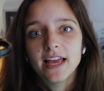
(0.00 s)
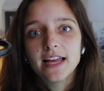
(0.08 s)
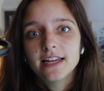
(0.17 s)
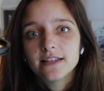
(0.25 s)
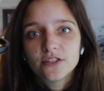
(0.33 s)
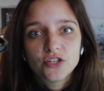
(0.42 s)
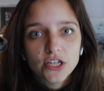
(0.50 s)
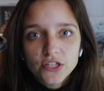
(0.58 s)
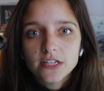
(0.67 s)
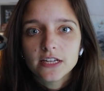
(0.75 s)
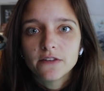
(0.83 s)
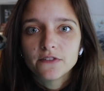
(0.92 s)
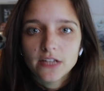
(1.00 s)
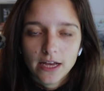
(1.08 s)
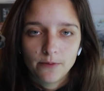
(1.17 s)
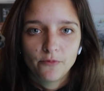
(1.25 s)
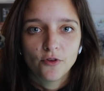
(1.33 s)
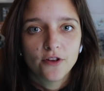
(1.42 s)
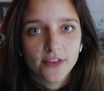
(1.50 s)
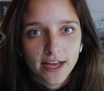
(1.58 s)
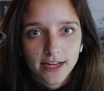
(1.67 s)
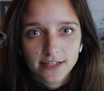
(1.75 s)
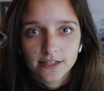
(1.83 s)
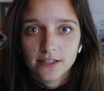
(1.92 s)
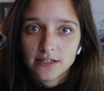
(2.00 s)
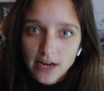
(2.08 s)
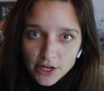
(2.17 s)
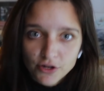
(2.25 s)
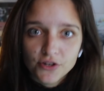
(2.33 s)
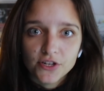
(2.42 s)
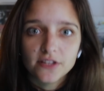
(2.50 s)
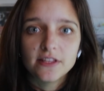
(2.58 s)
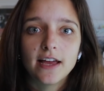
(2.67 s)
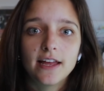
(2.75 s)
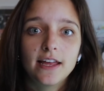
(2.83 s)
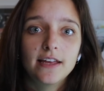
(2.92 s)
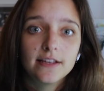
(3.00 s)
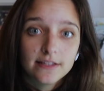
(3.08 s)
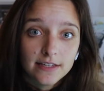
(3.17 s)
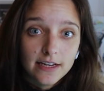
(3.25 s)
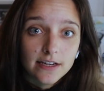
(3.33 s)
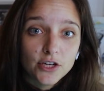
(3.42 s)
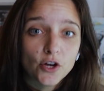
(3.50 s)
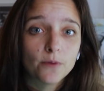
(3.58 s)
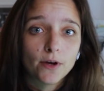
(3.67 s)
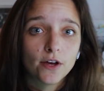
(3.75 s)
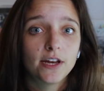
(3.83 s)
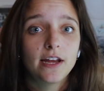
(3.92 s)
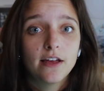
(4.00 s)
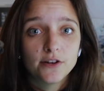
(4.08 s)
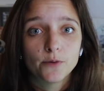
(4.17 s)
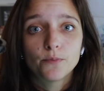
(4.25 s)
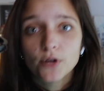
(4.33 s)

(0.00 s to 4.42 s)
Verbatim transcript: And that is just to give time for that nitrogen that is in your body under